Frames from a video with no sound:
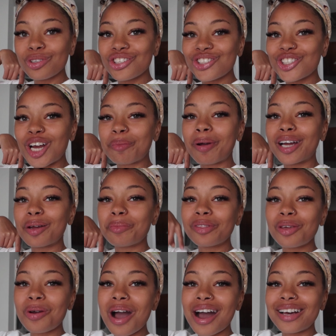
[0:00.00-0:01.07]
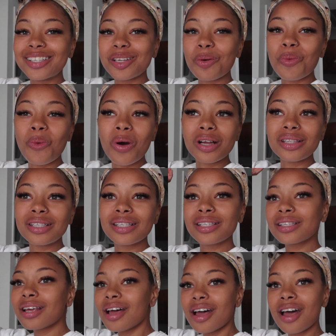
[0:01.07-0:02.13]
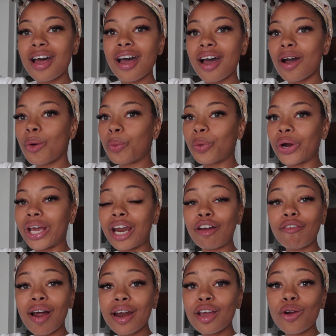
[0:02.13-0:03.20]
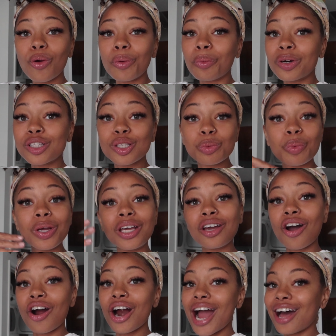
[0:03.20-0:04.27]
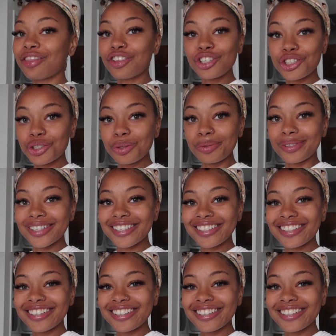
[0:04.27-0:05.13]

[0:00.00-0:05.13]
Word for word: will just check back in with you guys once we're getting ready or once we are at the shoot.